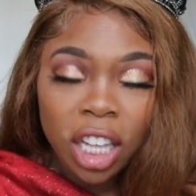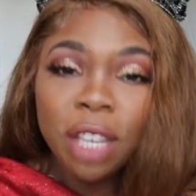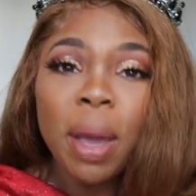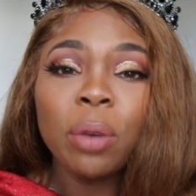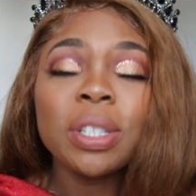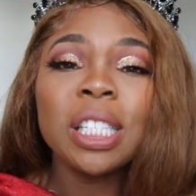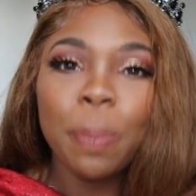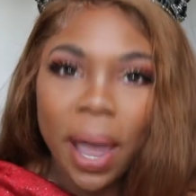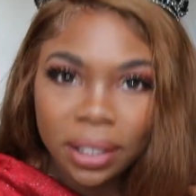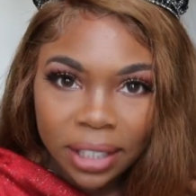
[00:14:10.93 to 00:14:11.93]
you better
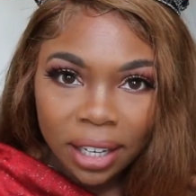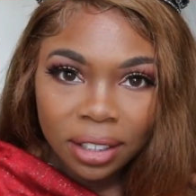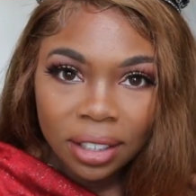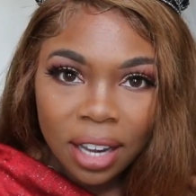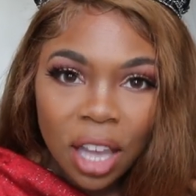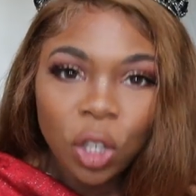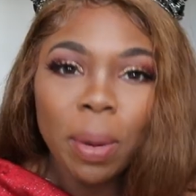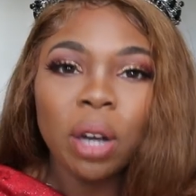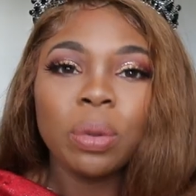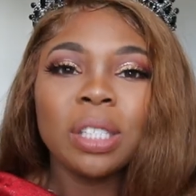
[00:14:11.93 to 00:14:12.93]
respect it.
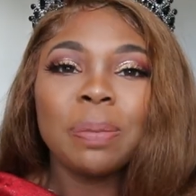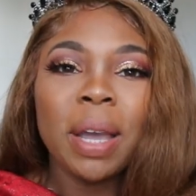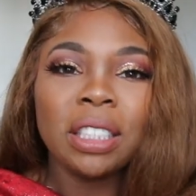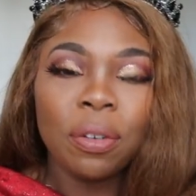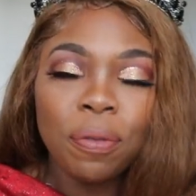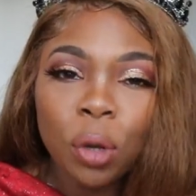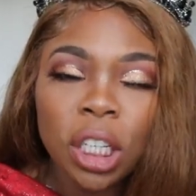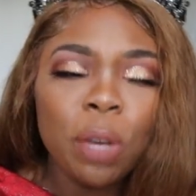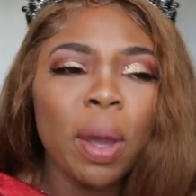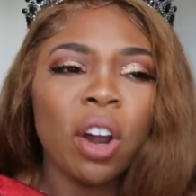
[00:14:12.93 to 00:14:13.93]
You better respect it
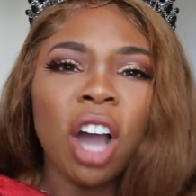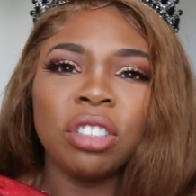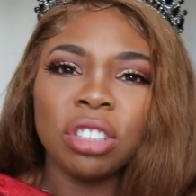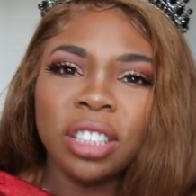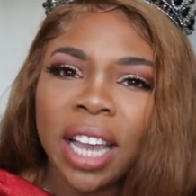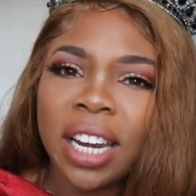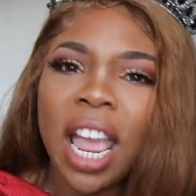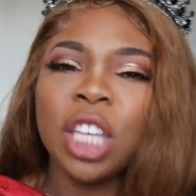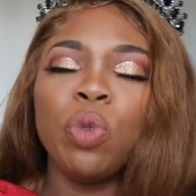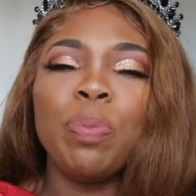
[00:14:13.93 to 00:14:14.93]
fully, you better understand
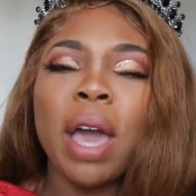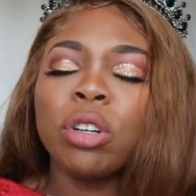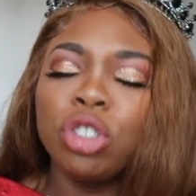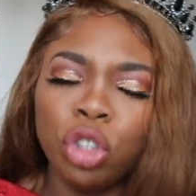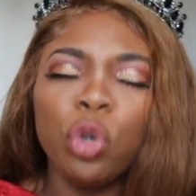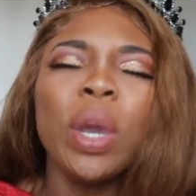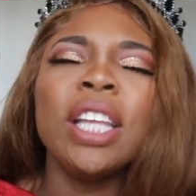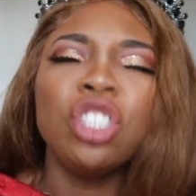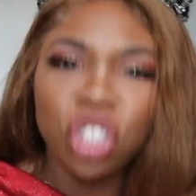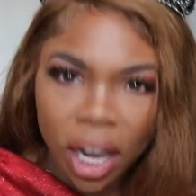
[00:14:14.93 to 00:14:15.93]
it, and you better do
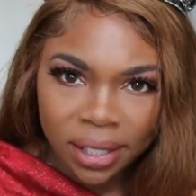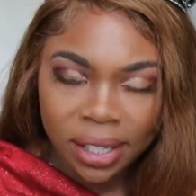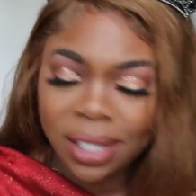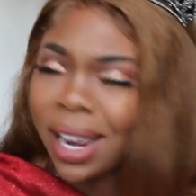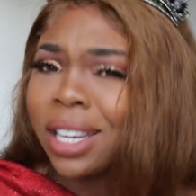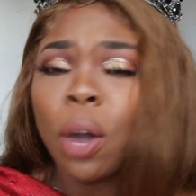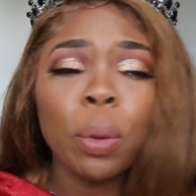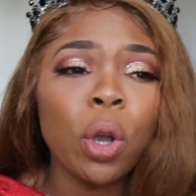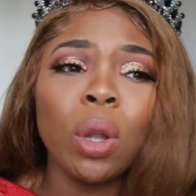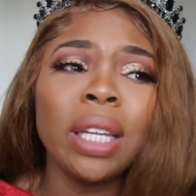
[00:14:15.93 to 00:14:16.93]
it justice. Danielle
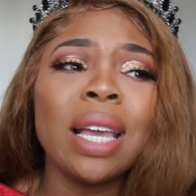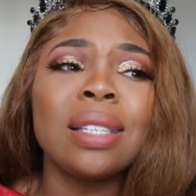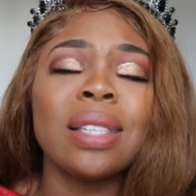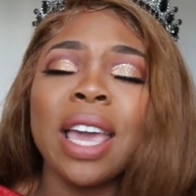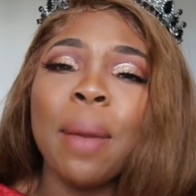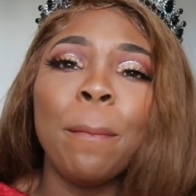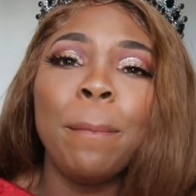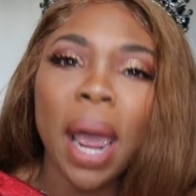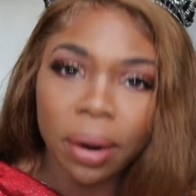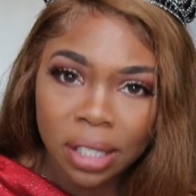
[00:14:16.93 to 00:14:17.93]
Bregoli is an
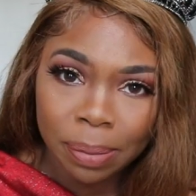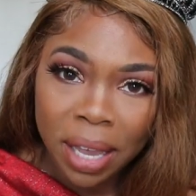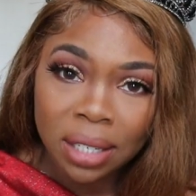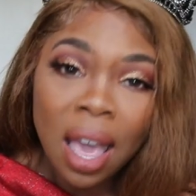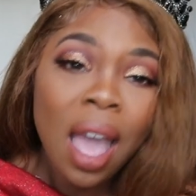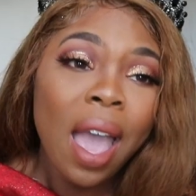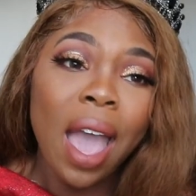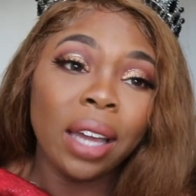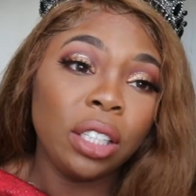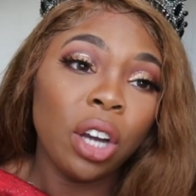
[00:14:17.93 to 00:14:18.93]
embarrassment.
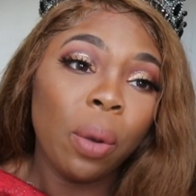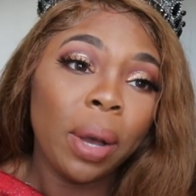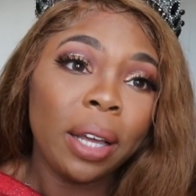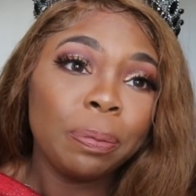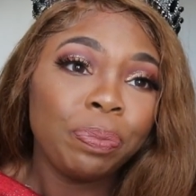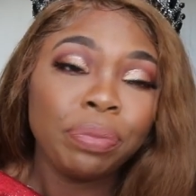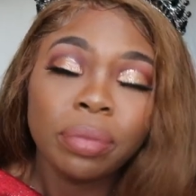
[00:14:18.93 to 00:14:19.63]
And you know what?